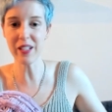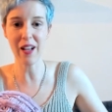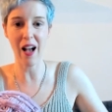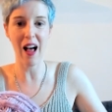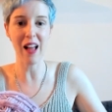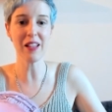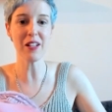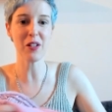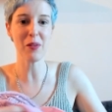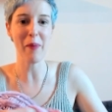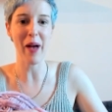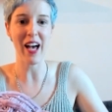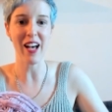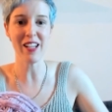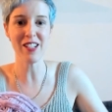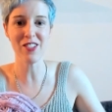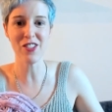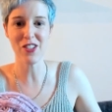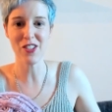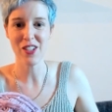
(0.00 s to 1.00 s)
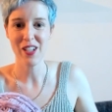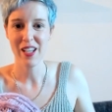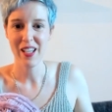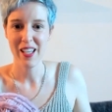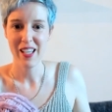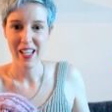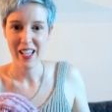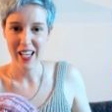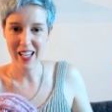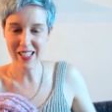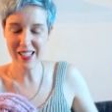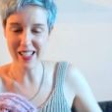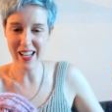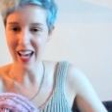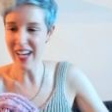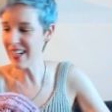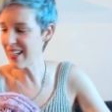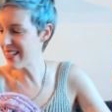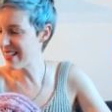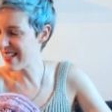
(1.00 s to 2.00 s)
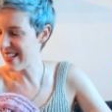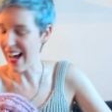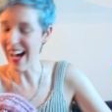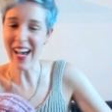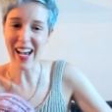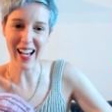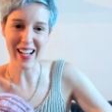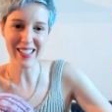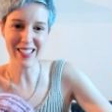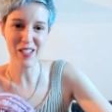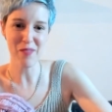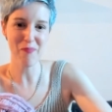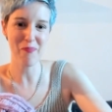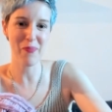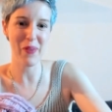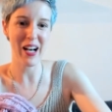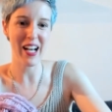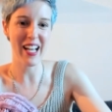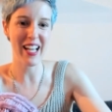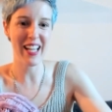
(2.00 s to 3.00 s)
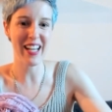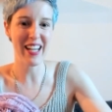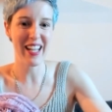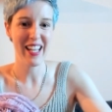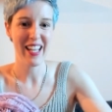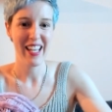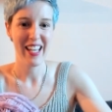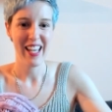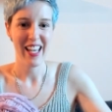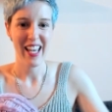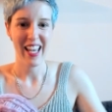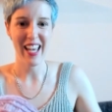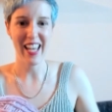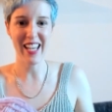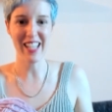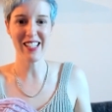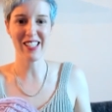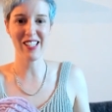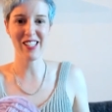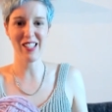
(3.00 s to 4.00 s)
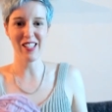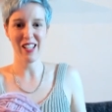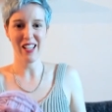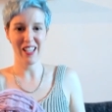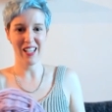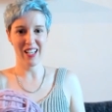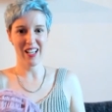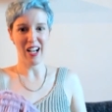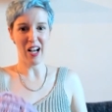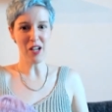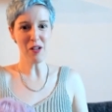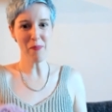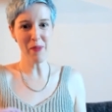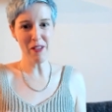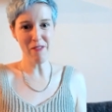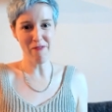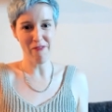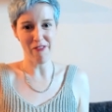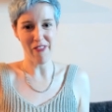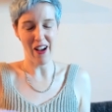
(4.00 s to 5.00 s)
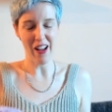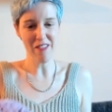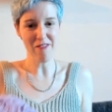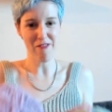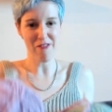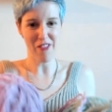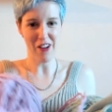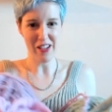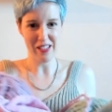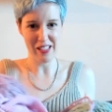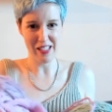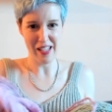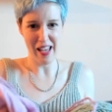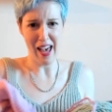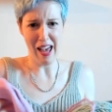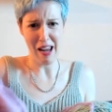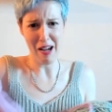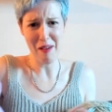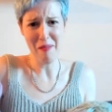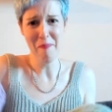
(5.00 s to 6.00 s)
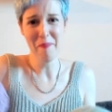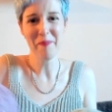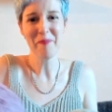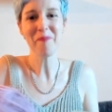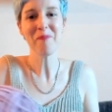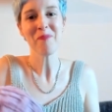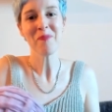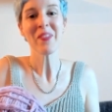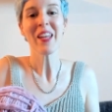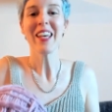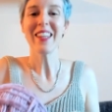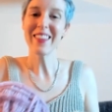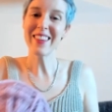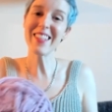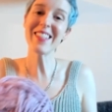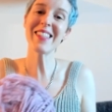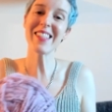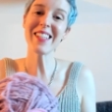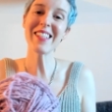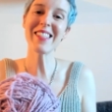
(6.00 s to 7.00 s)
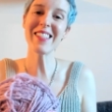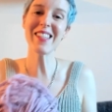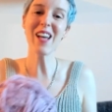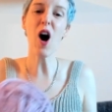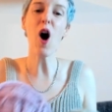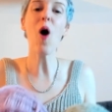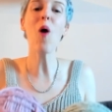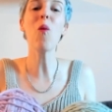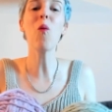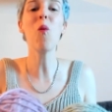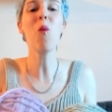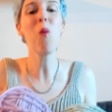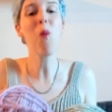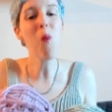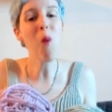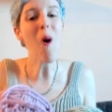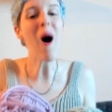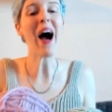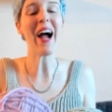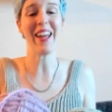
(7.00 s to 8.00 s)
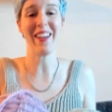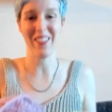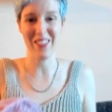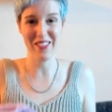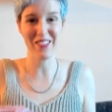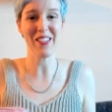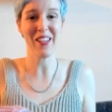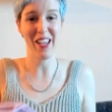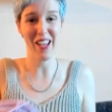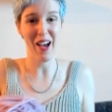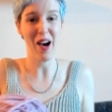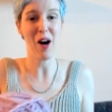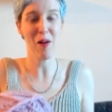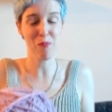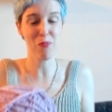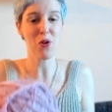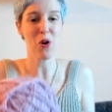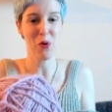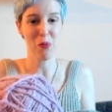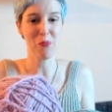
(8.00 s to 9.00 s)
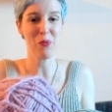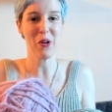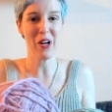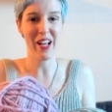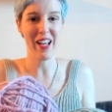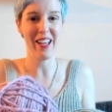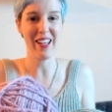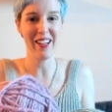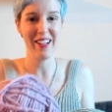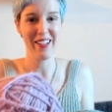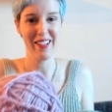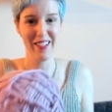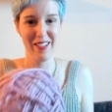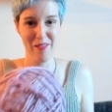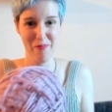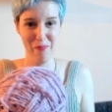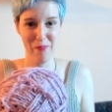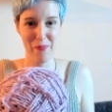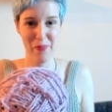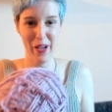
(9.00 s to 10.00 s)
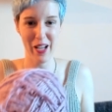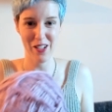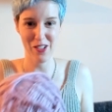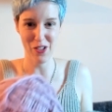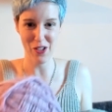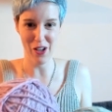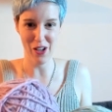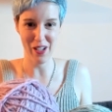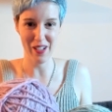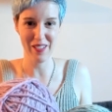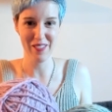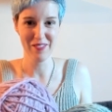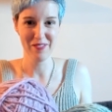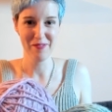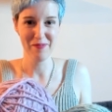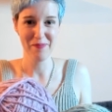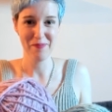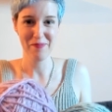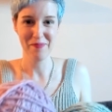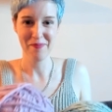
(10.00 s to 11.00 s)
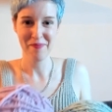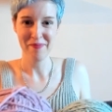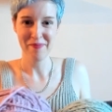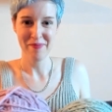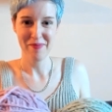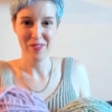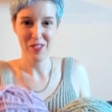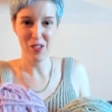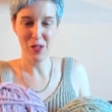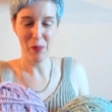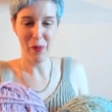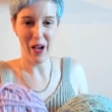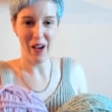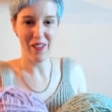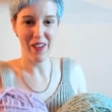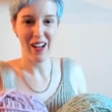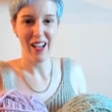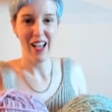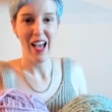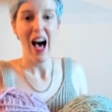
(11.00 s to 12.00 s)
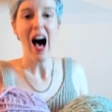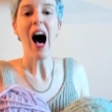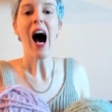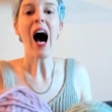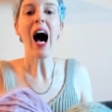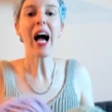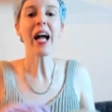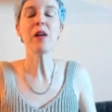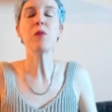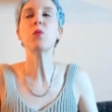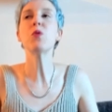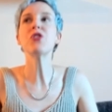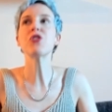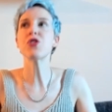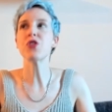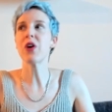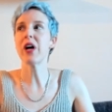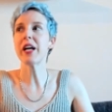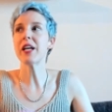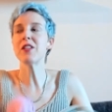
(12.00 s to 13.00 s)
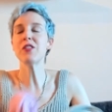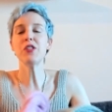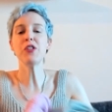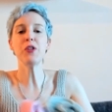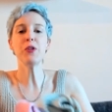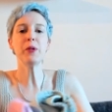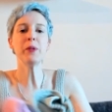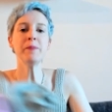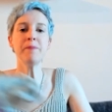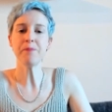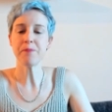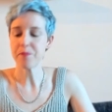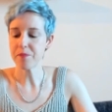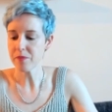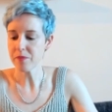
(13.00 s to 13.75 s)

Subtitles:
color match. It's not exact, but it's gonna be fun for a set. This is a wildly appropriate picture. It's about, I was trying to,